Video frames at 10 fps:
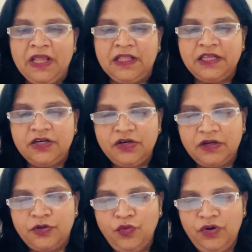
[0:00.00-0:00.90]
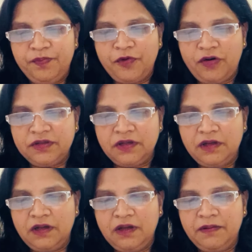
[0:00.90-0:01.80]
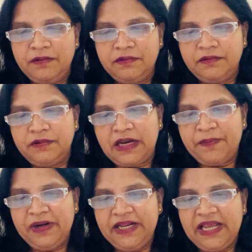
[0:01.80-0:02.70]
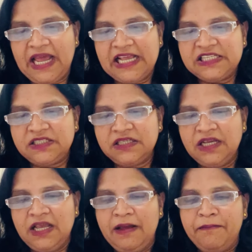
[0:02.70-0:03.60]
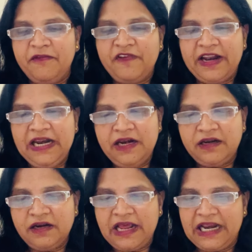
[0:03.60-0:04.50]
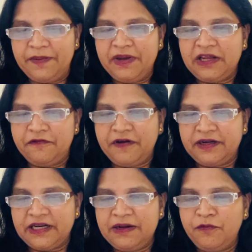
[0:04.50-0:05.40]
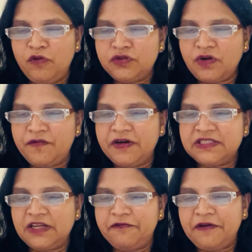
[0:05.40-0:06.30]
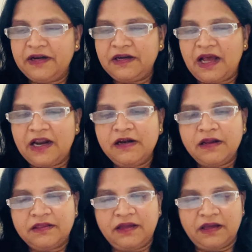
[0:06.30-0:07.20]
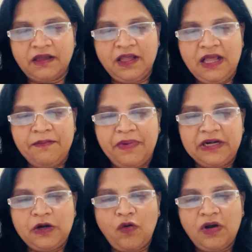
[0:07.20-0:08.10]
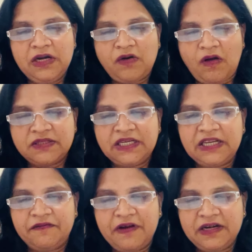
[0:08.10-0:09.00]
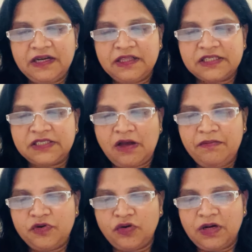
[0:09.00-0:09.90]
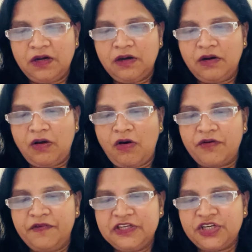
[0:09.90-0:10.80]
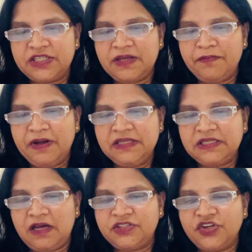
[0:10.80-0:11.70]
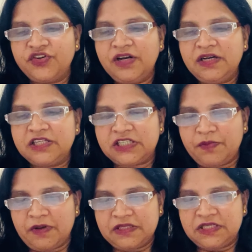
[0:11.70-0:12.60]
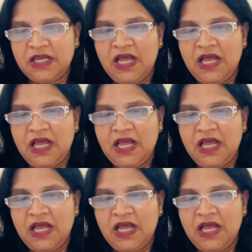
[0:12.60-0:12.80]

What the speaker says: The crude remedy has very little dynamic effect and most of its effect are nothing but local toxic effect, the sum total or which resembles a general disturbance.